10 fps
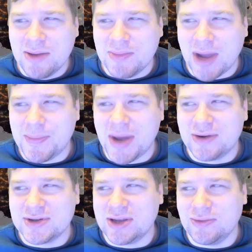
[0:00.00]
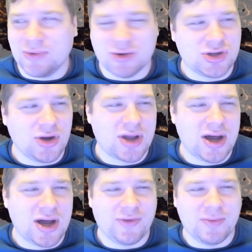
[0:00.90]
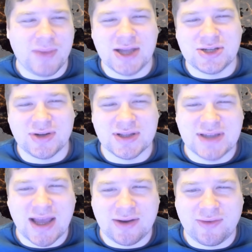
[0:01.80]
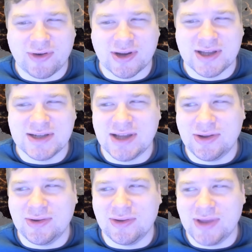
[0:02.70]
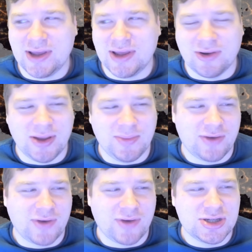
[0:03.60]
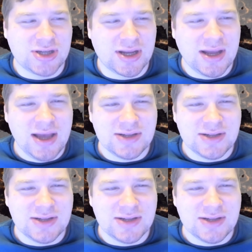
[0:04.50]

My policy will choke off a major incentive for continued illegal immigration,